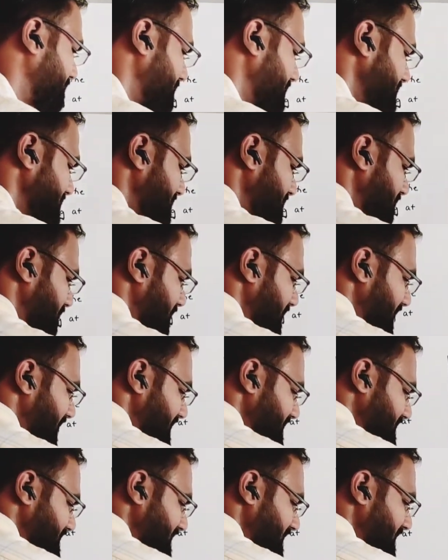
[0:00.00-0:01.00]
means
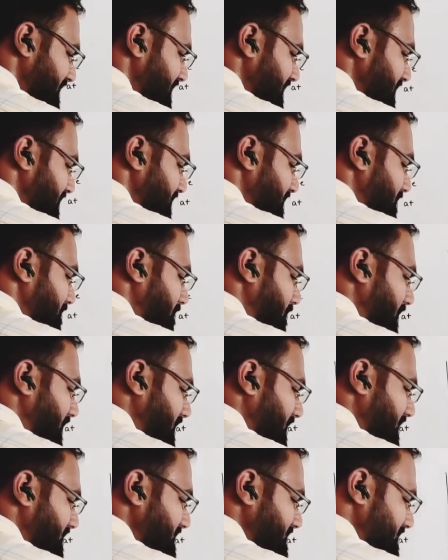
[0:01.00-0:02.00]
Vs
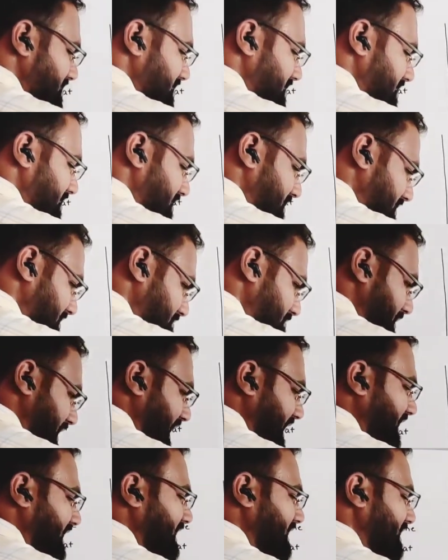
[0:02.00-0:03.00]
plus
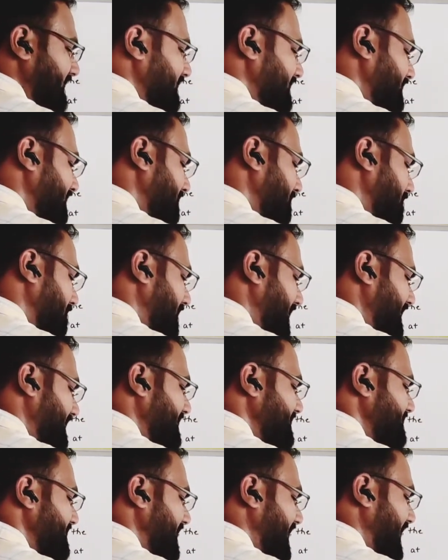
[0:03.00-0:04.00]
bracket
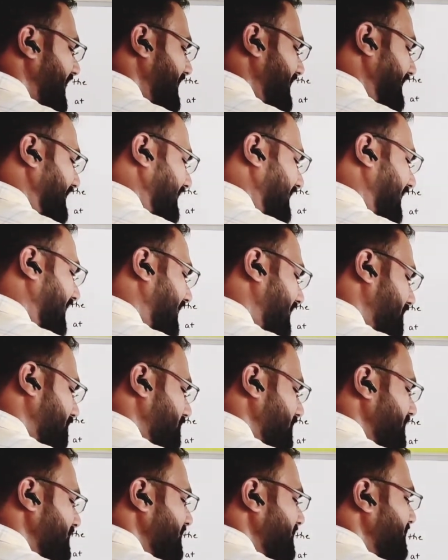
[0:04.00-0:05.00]
minus I,
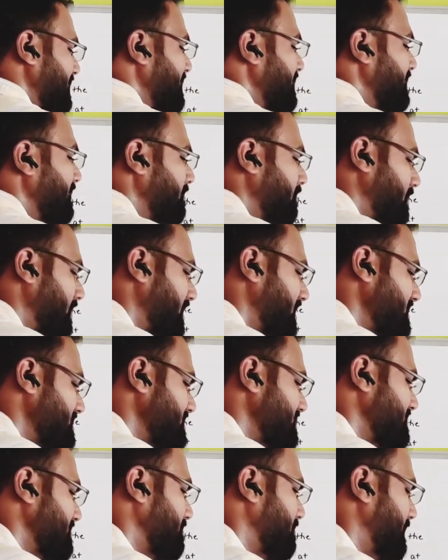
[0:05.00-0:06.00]
R1
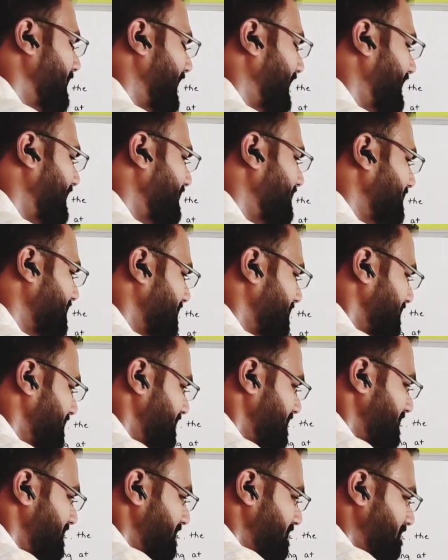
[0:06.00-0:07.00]
plus bracket
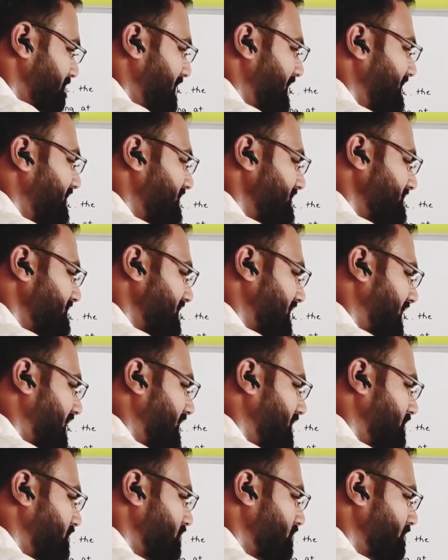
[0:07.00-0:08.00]
minus
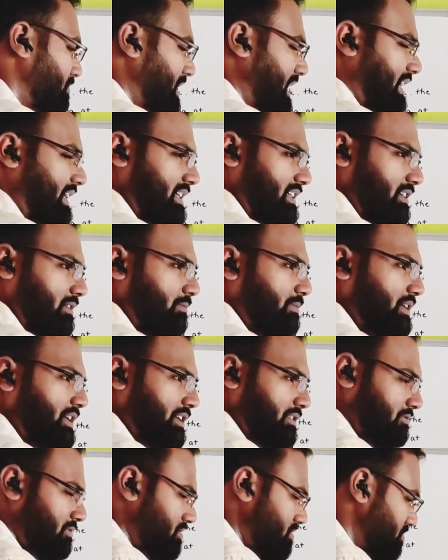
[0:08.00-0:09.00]
R2 bracket complete
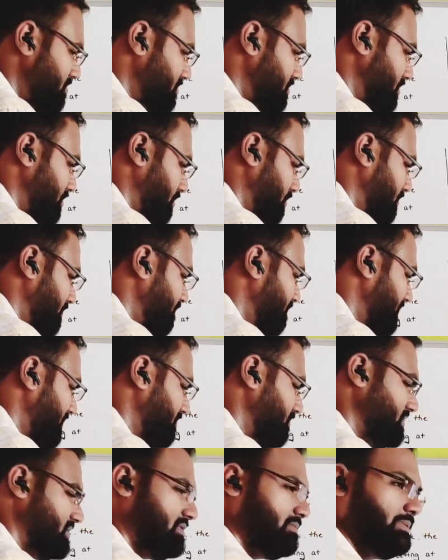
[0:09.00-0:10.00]
equals to 0,
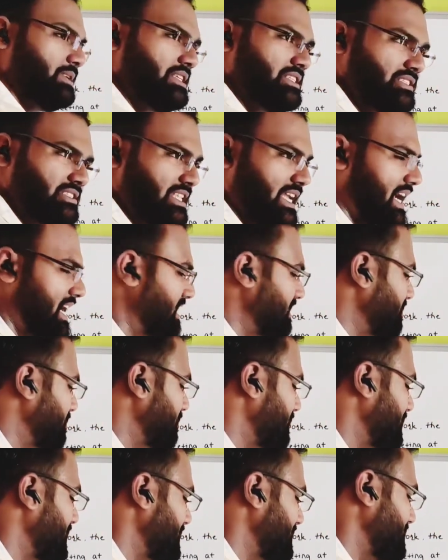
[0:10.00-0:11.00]
which means that
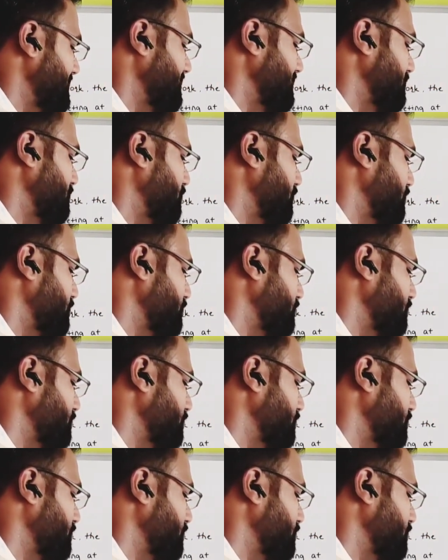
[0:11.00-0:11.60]
Vs is equals